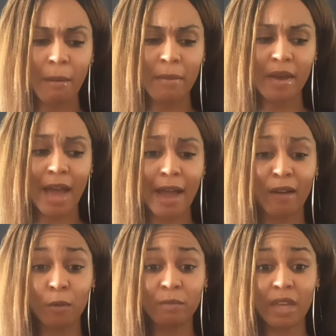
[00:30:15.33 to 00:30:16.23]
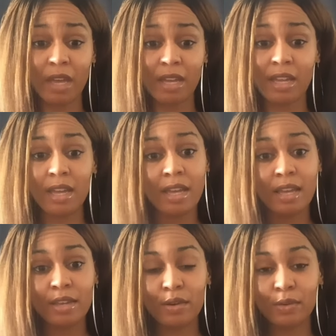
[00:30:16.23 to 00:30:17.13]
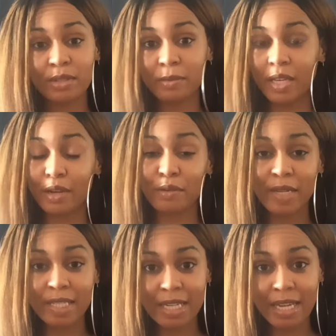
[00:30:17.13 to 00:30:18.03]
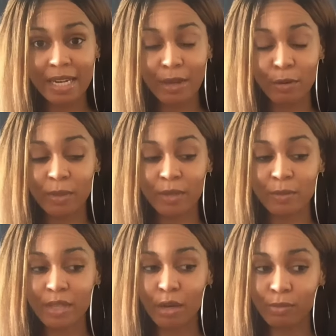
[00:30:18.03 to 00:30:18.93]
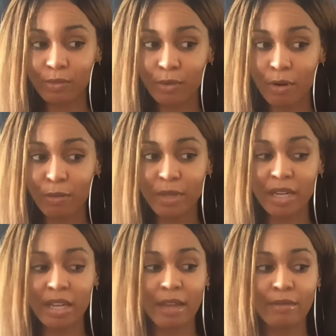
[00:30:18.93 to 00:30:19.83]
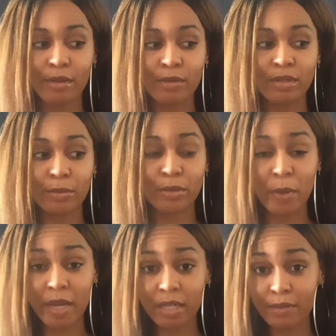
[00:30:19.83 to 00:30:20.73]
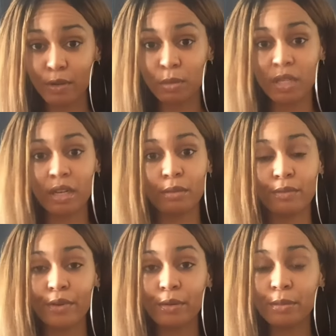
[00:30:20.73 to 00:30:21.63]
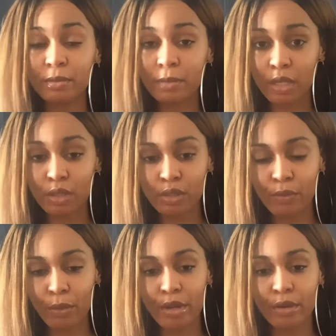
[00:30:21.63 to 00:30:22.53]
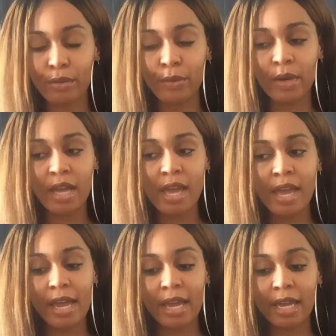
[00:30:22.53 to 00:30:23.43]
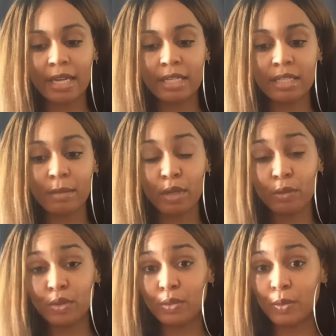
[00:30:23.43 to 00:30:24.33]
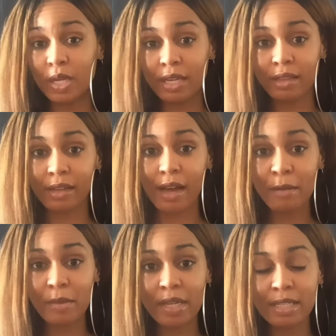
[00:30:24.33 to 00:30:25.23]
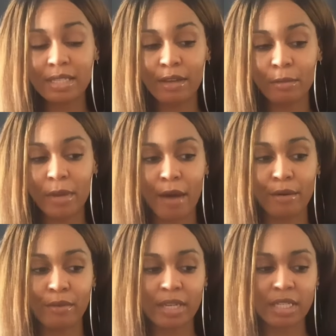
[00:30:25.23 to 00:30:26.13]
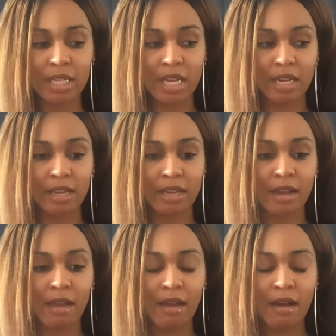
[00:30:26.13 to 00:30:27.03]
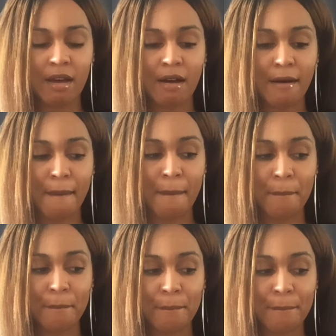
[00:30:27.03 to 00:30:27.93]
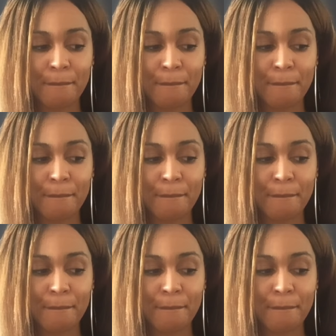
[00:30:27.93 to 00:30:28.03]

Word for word: but I hope that you know something here resonated. I hope that it was helpful. I hope that it gave you some perspective. I hope that it confirmed some things for you. And let me know what you think in the comments. Tell me how it resonated. Um,